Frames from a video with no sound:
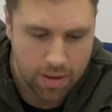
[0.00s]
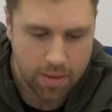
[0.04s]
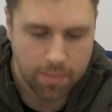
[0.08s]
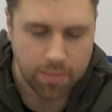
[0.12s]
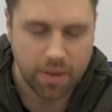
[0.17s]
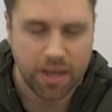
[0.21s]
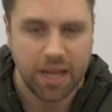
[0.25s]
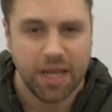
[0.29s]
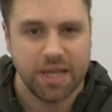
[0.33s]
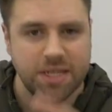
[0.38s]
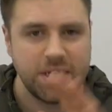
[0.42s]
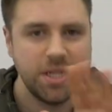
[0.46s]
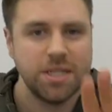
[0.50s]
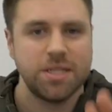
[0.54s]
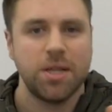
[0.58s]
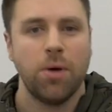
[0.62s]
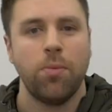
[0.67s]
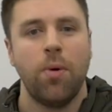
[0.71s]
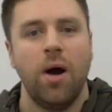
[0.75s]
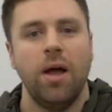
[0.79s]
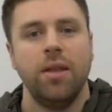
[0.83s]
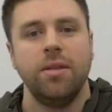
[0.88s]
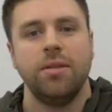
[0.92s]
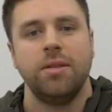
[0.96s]
But this is the
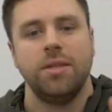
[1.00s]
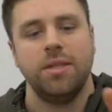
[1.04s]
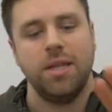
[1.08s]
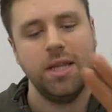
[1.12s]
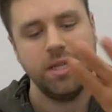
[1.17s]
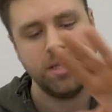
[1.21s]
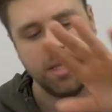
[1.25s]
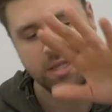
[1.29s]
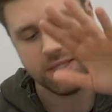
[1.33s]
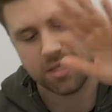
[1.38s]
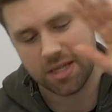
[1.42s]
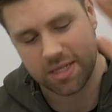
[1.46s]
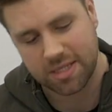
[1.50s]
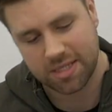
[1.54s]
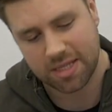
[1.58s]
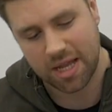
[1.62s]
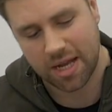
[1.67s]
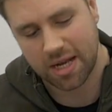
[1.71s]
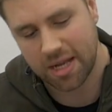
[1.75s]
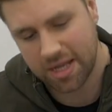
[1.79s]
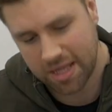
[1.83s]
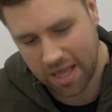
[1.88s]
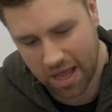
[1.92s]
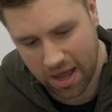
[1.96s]
one, this is the
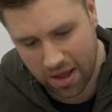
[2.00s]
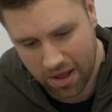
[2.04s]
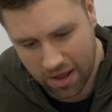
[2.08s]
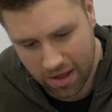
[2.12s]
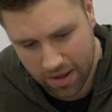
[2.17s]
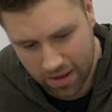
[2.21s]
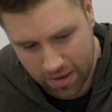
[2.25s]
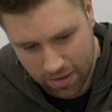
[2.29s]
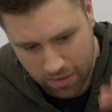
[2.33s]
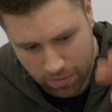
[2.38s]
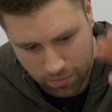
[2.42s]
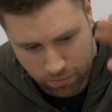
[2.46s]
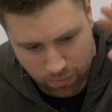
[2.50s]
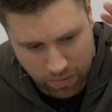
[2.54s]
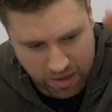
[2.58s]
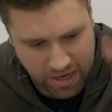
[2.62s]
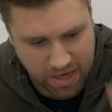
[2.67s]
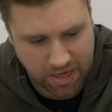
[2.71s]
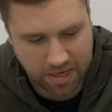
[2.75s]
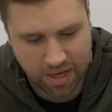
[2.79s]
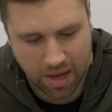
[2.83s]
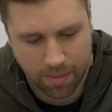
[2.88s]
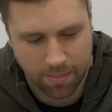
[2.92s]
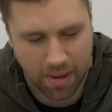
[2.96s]
study that when
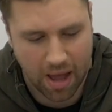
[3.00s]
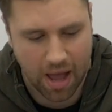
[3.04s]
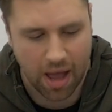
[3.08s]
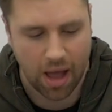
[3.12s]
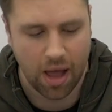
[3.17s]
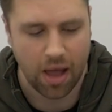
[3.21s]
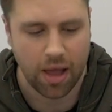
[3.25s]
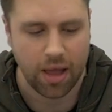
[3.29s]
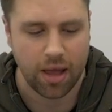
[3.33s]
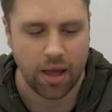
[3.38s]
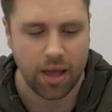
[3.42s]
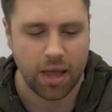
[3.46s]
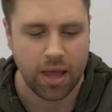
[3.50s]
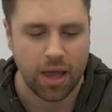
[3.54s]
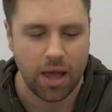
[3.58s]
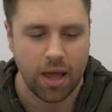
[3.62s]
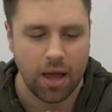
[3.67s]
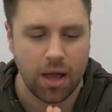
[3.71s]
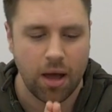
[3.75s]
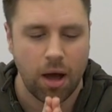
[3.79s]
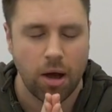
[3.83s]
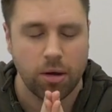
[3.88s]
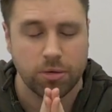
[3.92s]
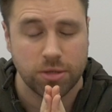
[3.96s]
it came out,
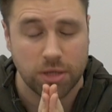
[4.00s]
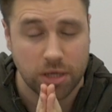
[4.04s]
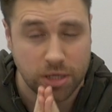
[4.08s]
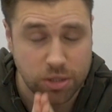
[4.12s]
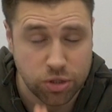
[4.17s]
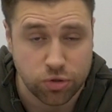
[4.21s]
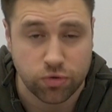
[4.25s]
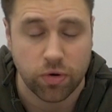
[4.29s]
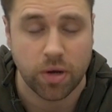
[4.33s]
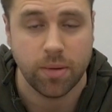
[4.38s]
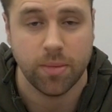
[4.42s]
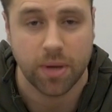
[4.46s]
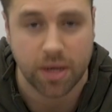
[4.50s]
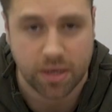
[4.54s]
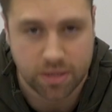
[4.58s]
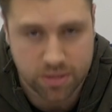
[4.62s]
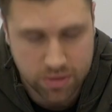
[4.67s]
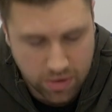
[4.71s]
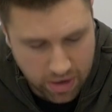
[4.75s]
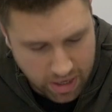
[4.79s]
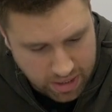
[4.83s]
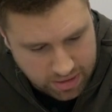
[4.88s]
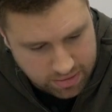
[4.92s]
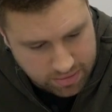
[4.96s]
I was extremely
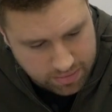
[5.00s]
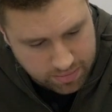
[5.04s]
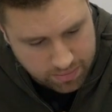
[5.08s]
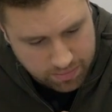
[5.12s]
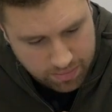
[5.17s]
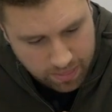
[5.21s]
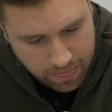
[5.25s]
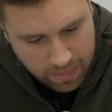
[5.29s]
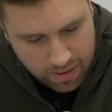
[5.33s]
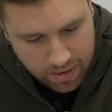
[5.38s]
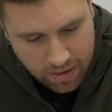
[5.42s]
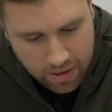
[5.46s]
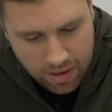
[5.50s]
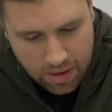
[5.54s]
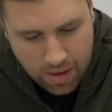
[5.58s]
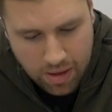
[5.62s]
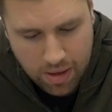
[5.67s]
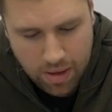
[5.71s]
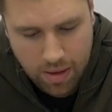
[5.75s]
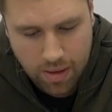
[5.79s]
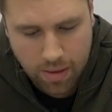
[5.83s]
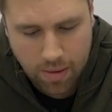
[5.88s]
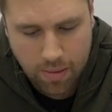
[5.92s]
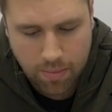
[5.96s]
excited
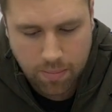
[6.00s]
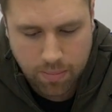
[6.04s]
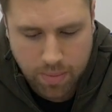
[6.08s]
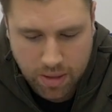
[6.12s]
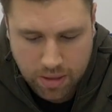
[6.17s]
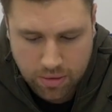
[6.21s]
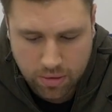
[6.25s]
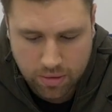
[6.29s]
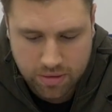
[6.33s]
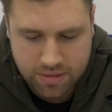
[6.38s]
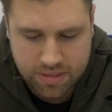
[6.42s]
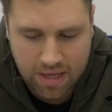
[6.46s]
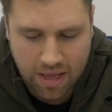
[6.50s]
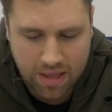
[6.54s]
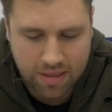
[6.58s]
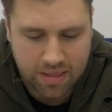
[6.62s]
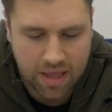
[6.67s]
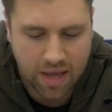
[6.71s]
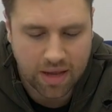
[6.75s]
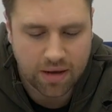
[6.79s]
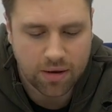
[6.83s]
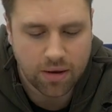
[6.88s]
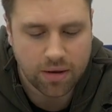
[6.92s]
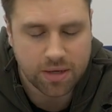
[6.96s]
because
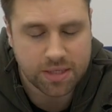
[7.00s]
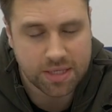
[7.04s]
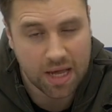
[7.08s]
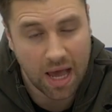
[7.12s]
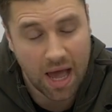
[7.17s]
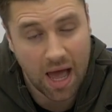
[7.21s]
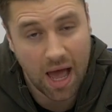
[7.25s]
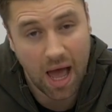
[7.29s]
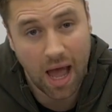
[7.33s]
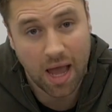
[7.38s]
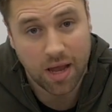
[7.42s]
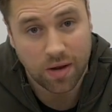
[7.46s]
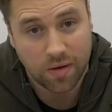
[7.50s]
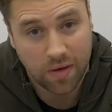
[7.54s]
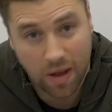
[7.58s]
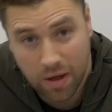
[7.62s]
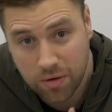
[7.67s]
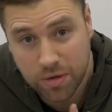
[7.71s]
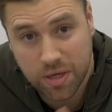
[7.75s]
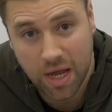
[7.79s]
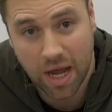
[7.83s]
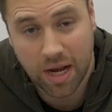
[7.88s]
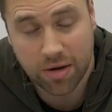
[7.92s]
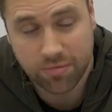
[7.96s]
they looked at a
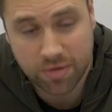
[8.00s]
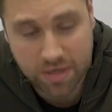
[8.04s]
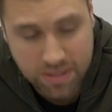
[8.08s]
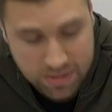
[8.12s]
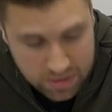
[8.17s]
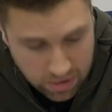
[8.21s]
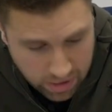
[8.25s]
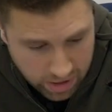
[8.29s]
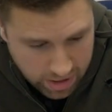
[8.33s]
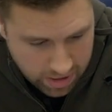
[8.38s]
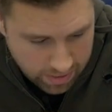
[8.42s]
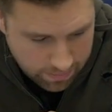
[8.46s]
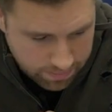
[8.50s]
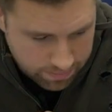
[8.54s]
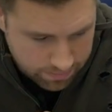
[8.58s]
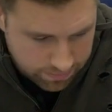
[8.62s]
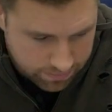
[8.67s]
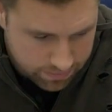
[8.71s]
low-calorie diet.